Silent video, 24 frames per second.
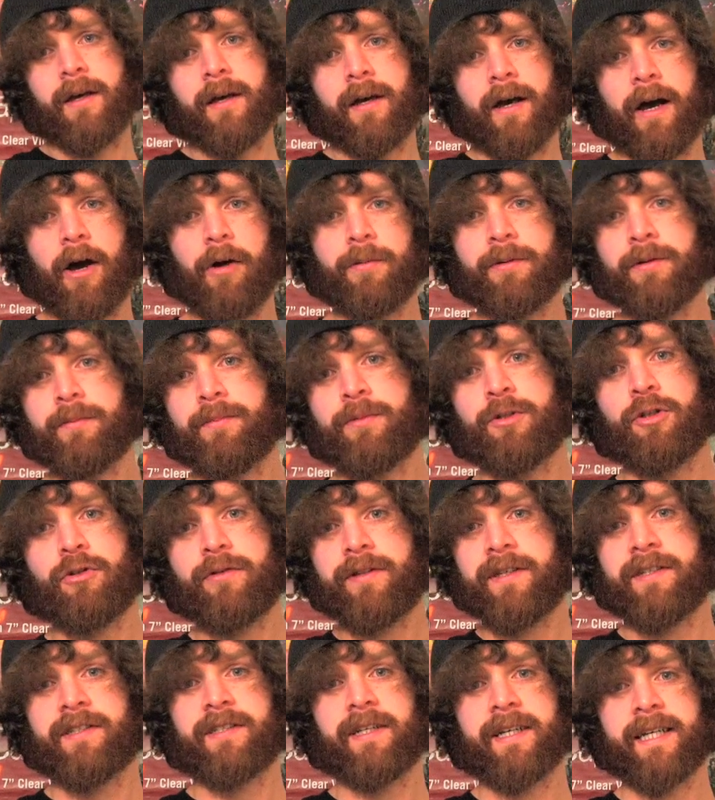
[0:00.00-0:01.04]
I hope to do
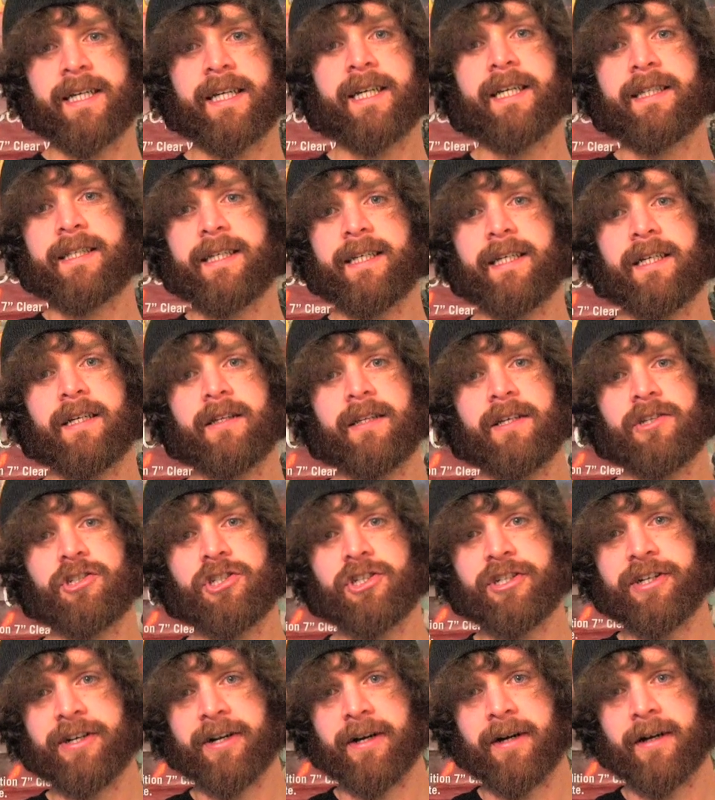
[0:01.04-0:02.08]
this again at the end of
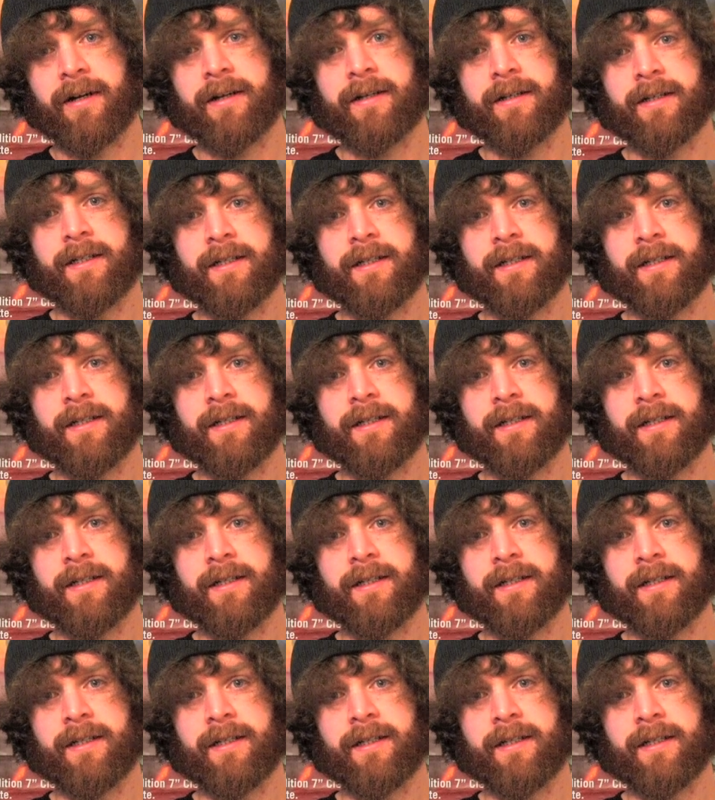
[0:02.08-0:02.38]
this year.